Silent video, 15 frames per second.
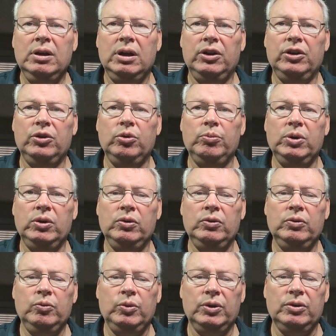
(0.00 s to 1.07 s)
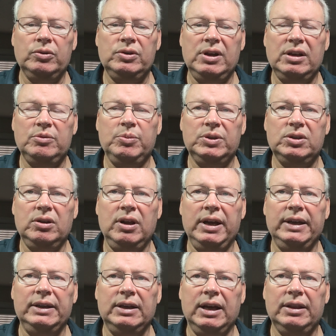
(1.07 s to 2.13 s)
A new moon, when there's not as much light,